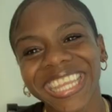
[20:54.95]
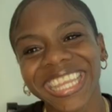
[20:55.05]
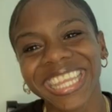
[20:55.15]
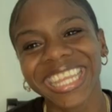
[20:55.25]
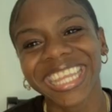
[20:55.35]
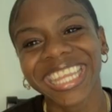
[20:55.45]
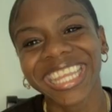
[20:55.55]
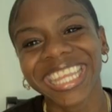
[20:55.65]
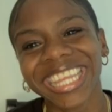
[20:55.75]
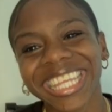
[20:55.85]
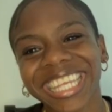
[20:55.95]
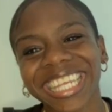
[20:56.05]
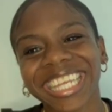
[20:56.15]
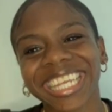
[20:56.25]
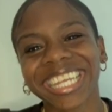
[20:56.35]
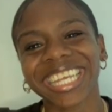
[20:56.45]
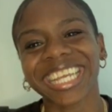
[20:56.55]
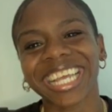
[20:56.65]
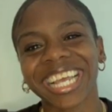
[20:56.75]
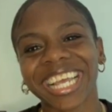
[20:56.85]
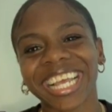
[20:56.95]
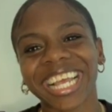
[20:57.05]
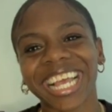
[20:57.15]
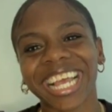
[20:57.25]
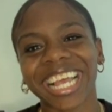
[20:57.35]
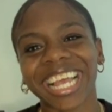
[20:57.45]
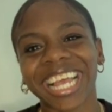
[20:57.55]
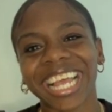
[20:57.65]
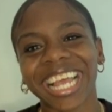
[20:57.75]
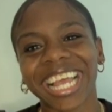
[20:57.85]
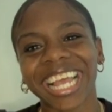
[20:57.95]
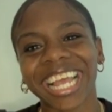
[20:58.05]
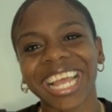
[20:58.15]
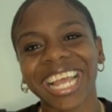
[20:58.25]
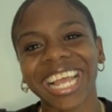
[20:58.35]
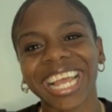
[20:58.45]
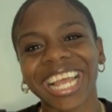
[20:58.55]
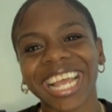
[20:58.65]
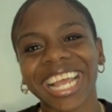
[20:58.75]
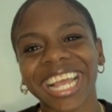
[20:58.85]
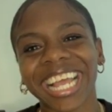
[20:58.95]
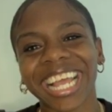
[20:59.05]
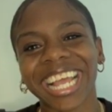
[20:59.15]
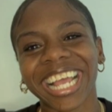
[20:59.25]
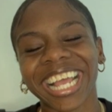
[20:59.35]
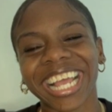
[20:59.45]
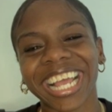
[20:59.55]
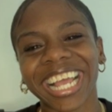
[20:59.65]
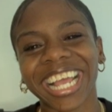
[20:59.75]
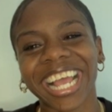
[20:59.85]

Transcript: [no speech]